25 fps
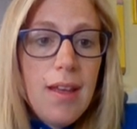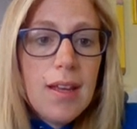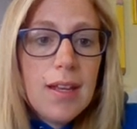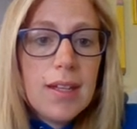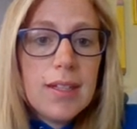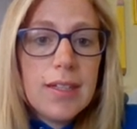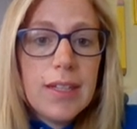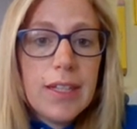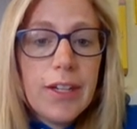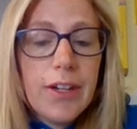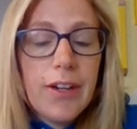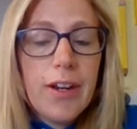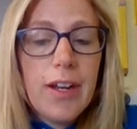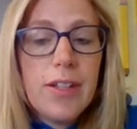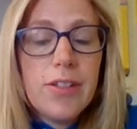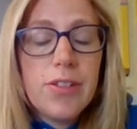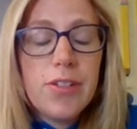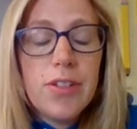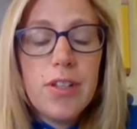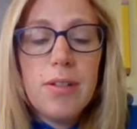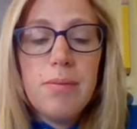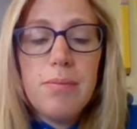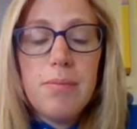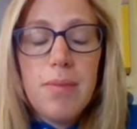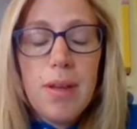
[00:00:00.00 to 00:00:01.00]
Claire has
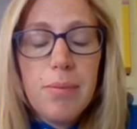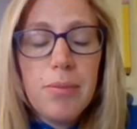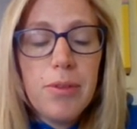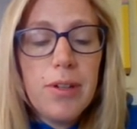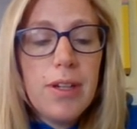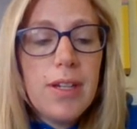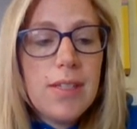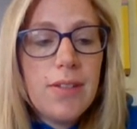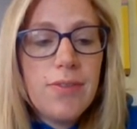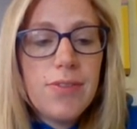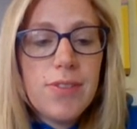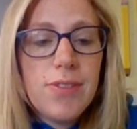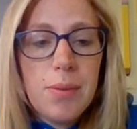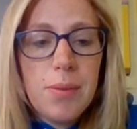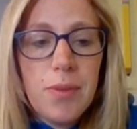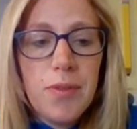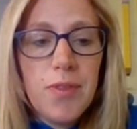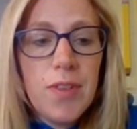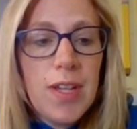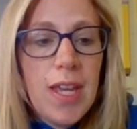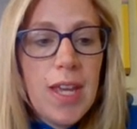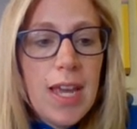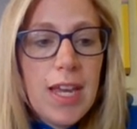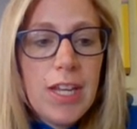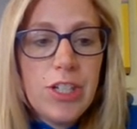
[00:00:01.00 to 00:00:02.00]
good memories of summer
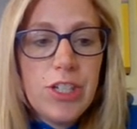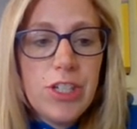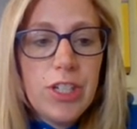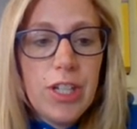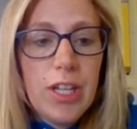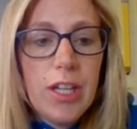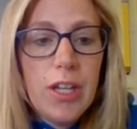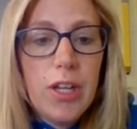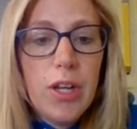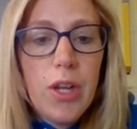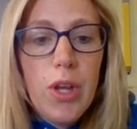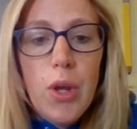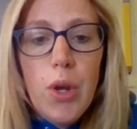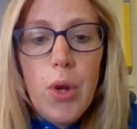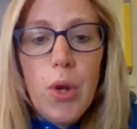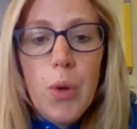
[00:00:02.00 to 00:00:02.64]
vacation.